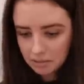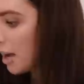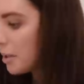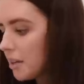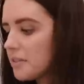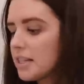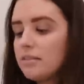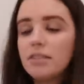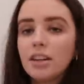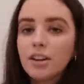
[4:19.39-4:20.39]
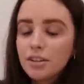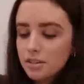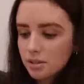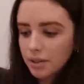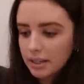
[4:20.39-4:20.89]
I mean, I've seen videos,
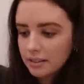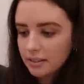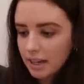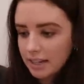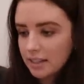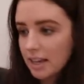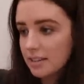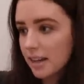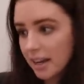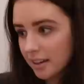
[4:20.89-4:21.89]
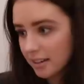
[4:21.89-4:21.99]
so I, I guess I